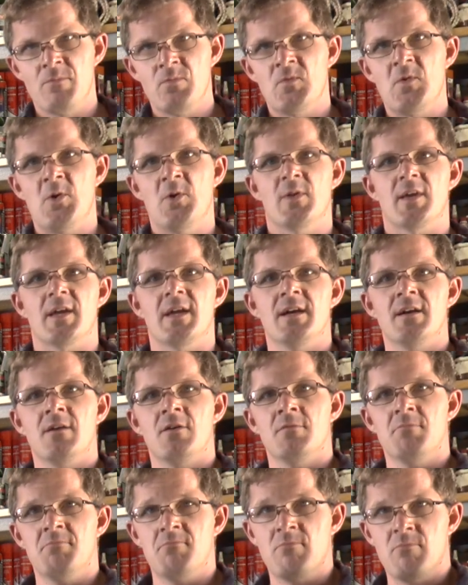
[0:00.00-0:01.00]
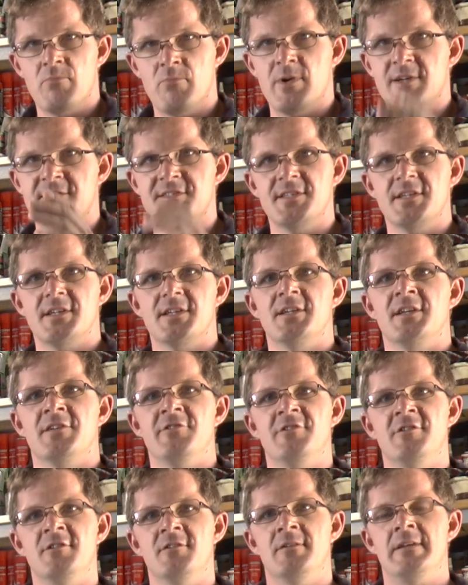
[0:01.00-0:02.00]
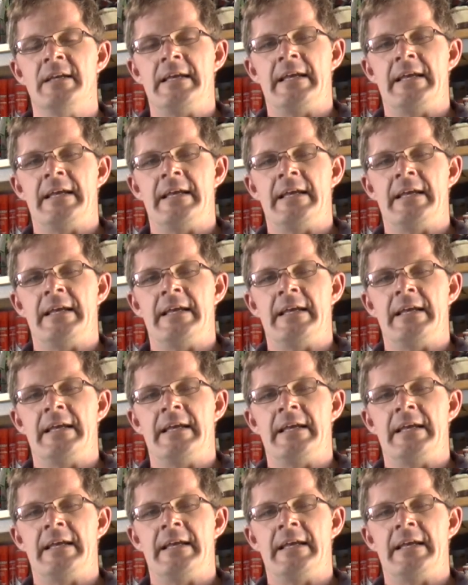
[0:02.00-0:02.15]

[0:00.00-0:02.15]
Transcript: turned the key on, pressed the ignition,